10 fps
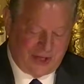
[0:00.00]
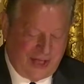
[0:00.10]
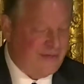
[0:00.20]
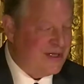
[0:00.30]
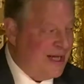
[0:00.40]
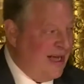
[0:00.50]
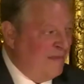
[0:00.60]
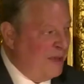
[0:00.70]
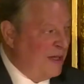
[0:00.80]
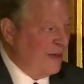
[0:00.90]
Chief of Staff,
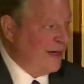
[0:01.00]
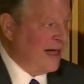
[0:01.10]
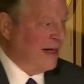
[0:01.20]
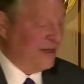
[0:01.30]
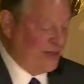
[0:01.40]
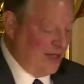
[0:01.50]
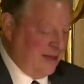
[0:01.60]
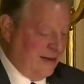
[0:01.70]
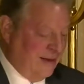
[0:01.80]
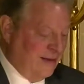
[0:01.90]
Peter Knight, is
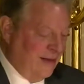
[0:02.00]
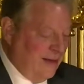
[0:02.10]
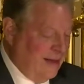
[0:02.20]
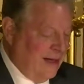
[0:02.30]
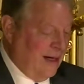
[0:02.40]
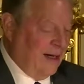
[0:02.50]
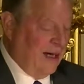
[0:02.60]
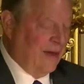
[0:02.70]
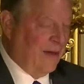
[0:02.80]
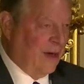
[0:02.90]
here.
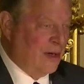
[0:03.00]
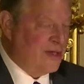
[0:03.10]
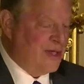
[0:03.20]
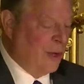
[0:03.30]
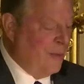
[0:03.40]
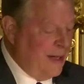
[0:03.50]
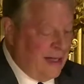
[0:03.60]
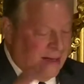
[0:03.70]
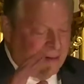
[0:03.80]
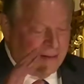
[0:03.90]
And there are so
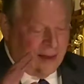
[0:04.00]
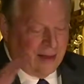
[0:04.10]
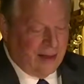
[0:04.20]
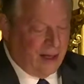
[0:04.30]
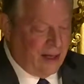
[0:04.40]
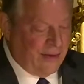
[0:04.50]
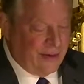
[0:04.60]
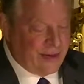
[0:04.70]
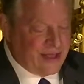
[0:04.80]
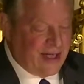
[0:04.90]
many
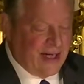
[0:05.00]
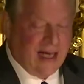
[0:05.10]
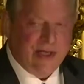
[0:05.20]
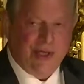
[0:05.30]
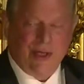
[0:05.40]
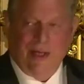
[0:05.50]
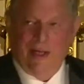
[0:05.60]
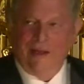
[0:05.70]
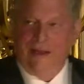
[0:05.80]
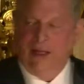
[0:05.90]
others that I
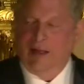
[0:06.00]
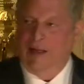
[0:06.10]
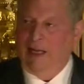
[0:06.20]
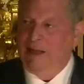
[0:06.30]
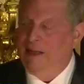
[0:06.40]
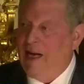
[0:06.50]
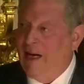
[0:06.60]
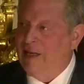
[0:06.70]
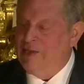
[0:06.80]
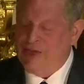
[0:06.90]
should
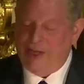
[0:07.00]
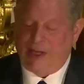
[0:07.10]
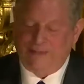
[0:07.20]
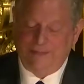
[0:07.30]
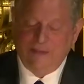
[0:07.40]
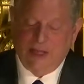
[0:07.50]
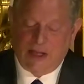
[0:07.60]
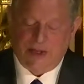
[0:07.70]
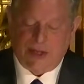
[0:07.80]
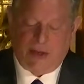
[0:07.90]
acknowledge.
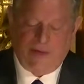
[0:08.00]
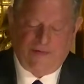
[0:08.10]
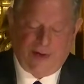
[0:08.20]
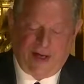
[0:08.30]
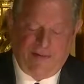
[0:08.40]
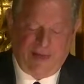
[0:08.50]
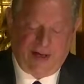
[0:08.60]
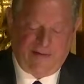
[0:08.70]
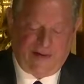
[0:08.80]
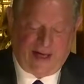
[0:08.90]
So forgive me
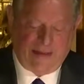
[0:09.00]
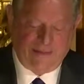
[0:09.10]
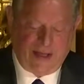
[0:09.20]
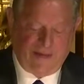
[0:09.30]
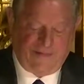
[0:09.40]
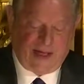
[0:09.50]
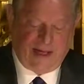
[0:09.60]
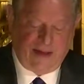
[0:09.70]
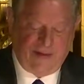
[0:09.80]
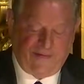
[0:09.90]
if I
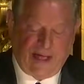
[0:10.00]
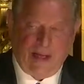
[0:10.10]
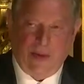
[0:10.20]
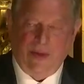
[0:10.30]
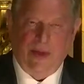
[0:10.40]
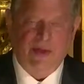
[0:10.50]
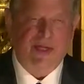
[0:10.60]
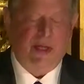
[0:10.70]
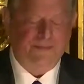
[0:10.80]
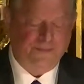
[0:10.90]
don't do
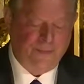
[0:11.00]
so.